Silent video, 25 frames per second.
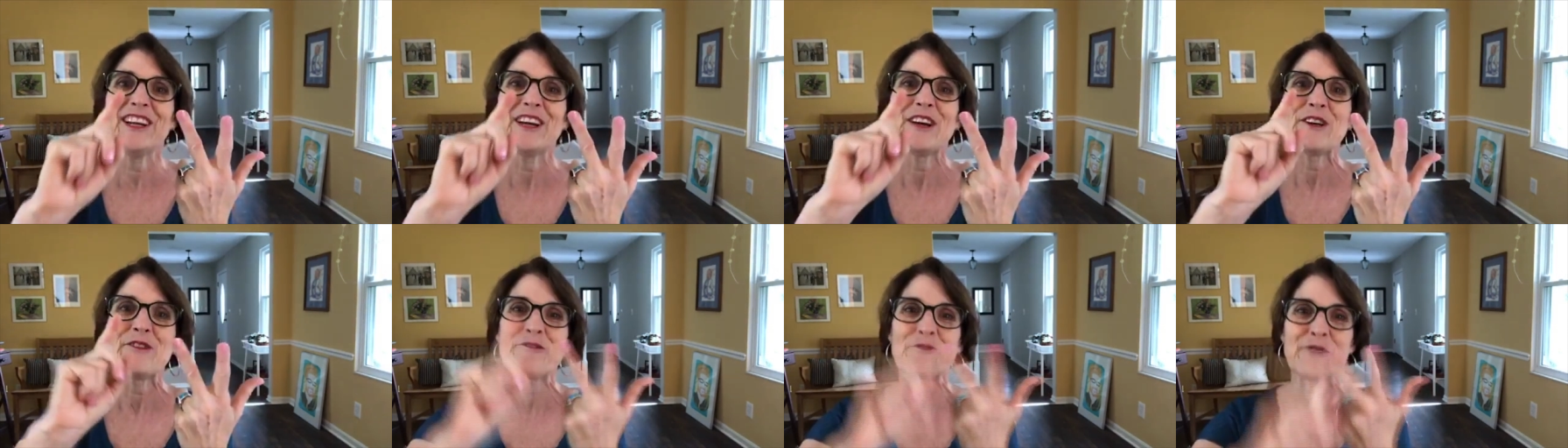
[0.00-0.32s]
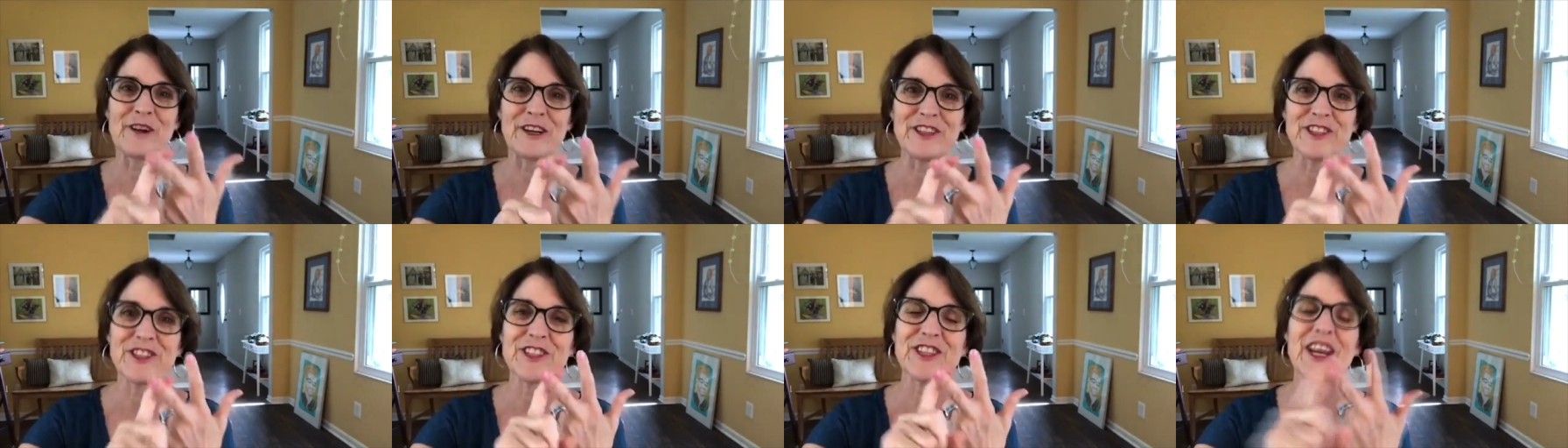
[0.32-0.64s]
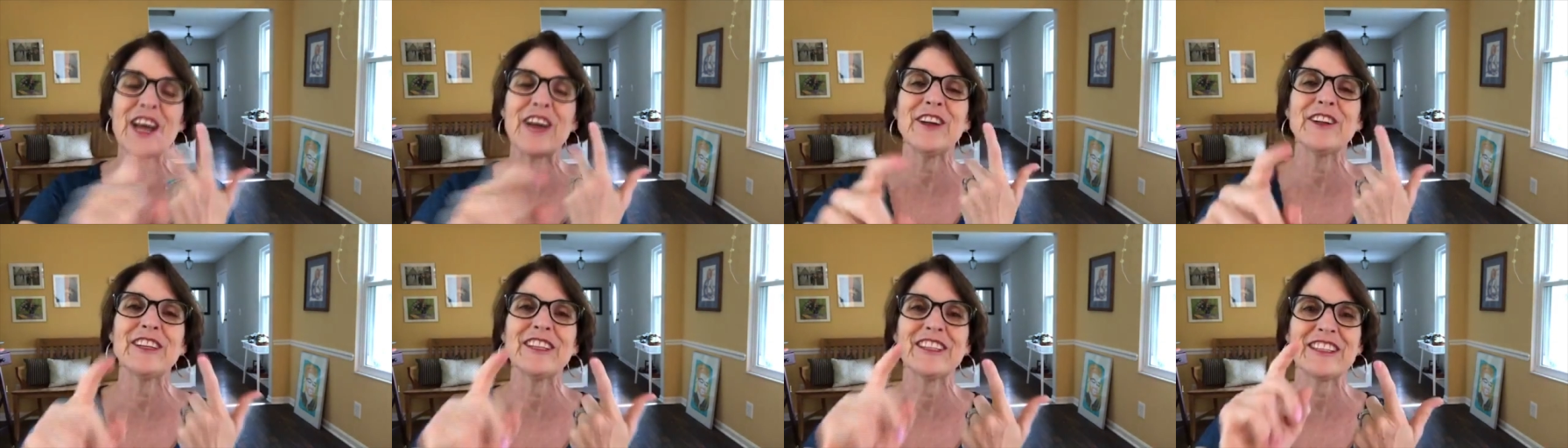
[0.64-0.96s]

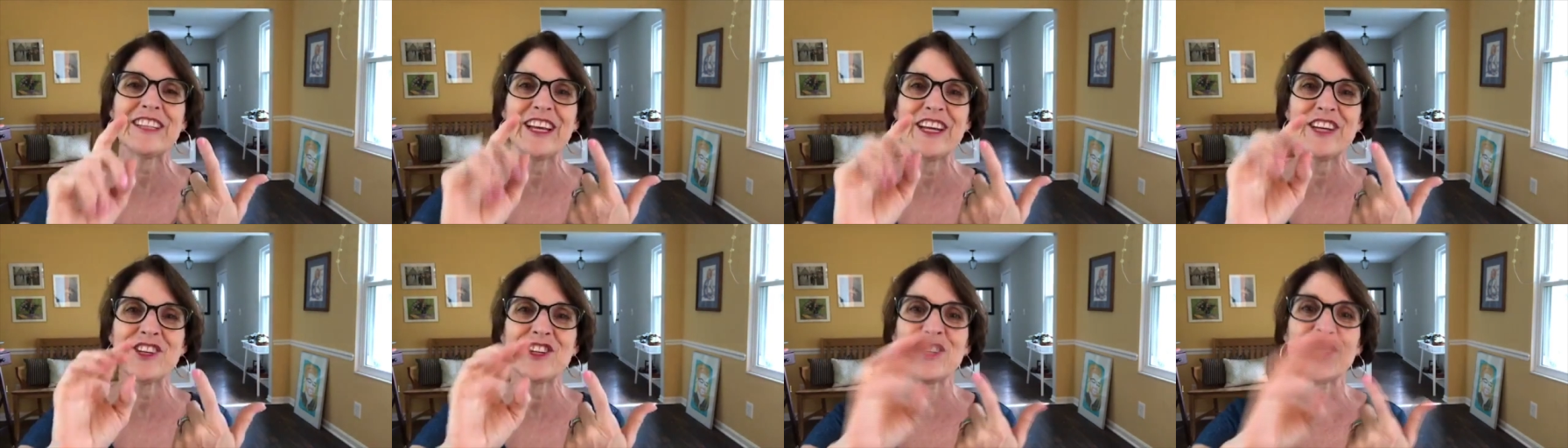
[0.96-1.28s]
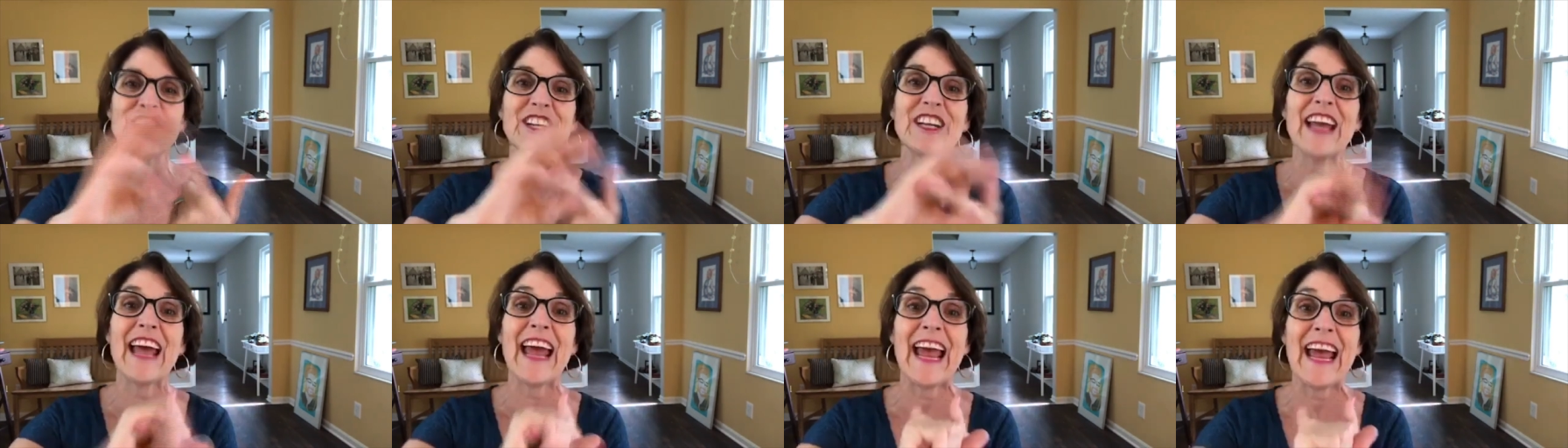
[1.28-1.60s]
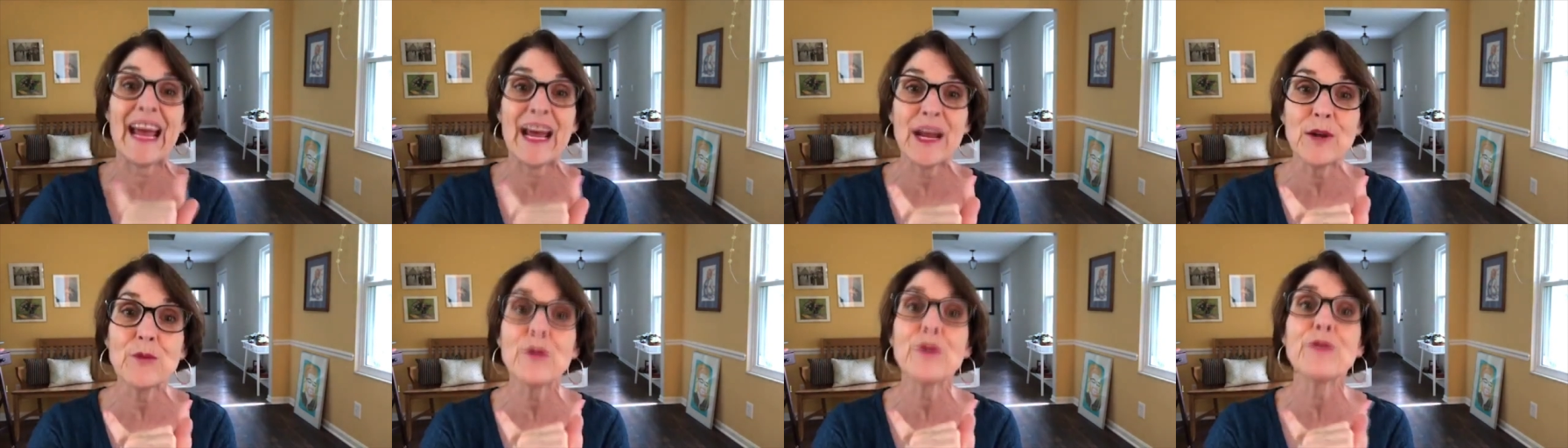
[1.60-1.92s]
French-style dictation,
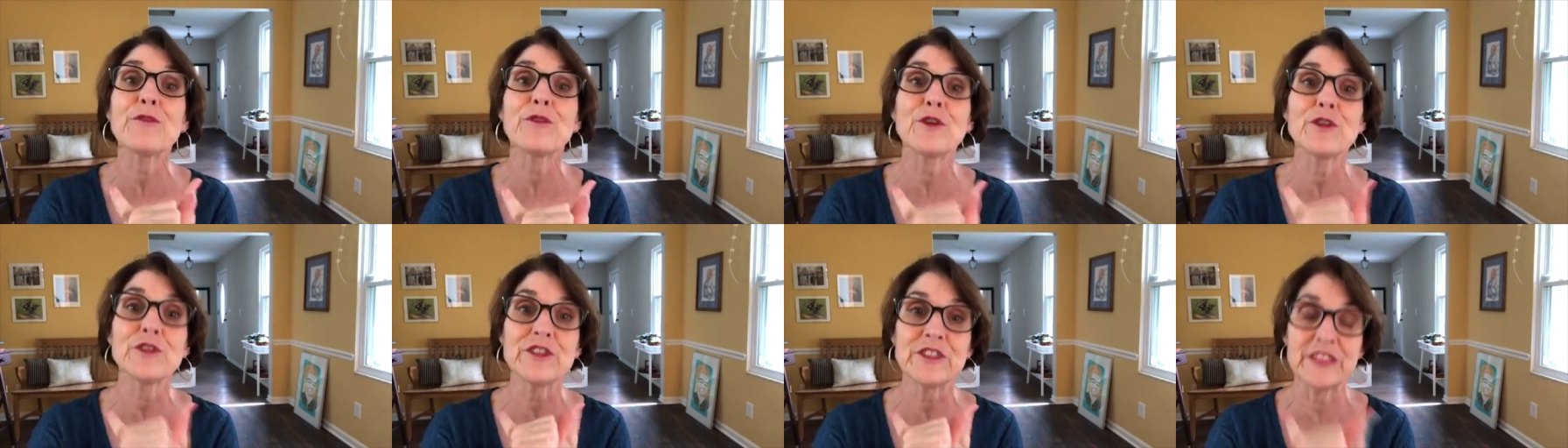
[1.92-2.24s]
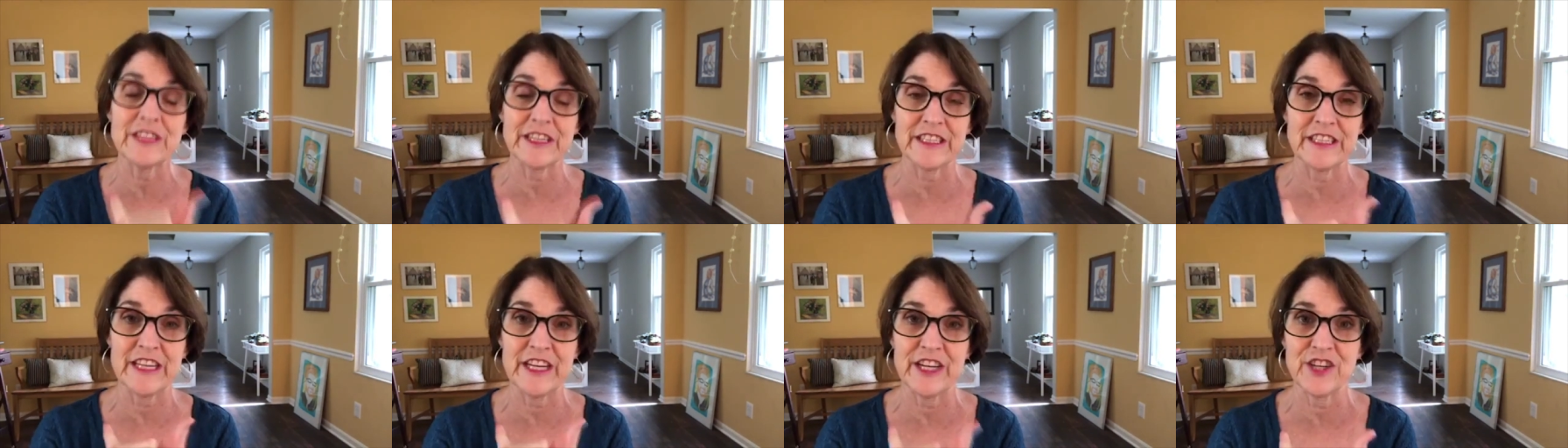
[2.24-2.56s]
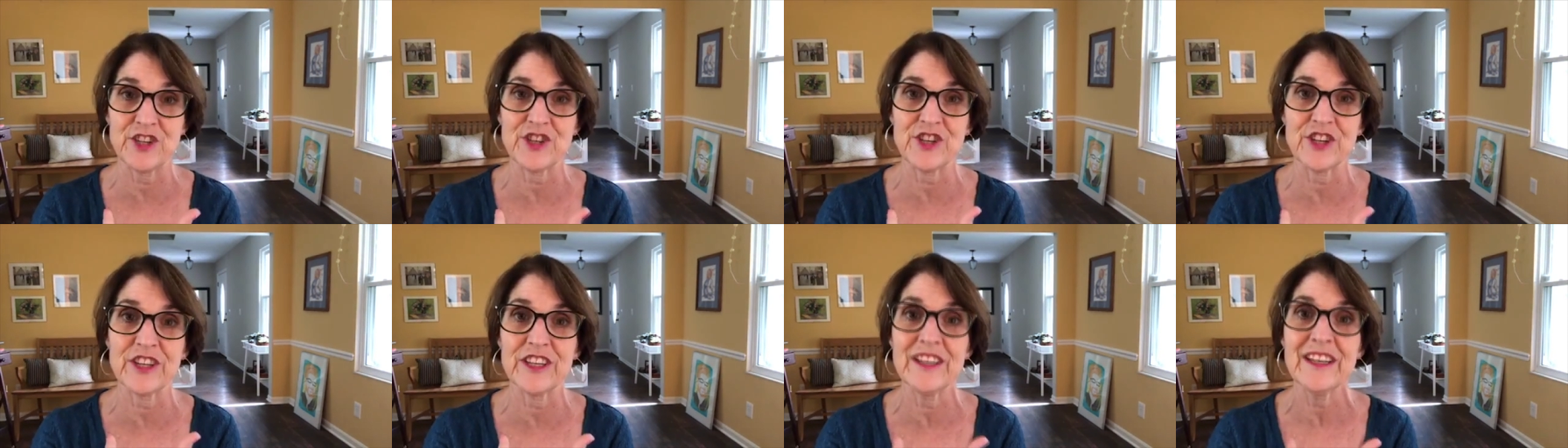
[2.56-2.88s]
and reverse
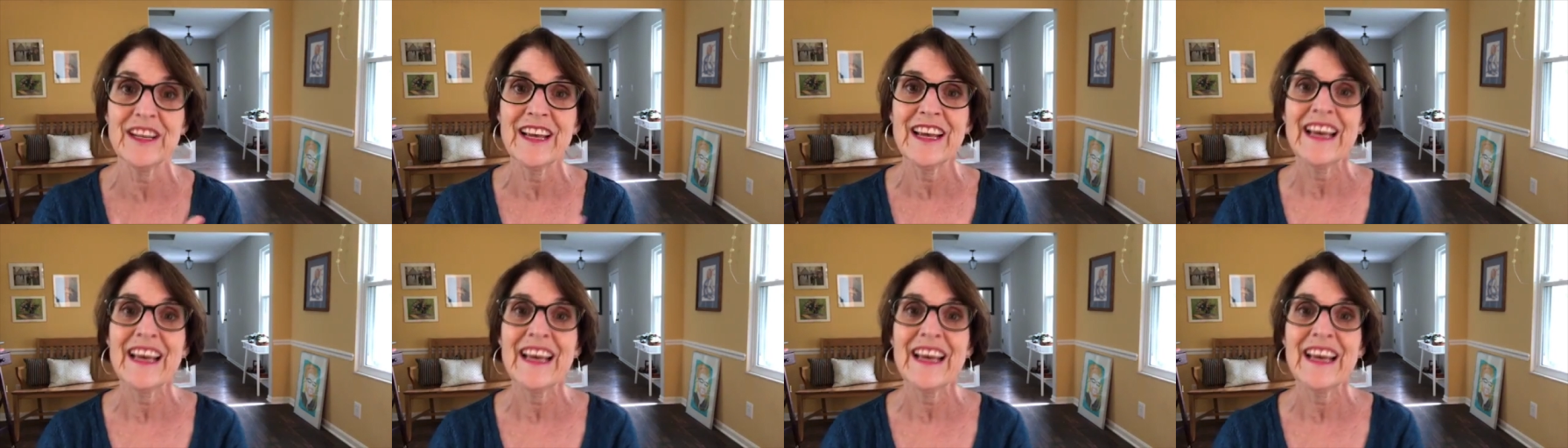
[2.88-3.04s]
dictation